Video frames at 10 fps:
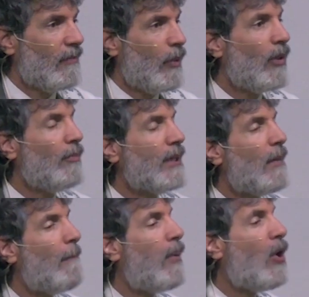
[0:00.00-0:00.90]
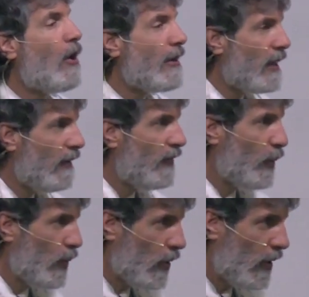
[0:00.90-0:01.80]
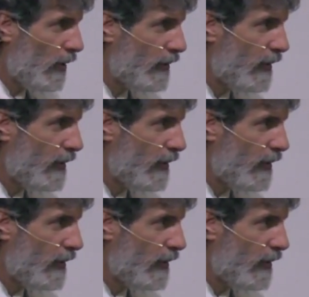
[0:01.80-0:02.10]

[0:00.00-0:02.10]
we don't become part of the world.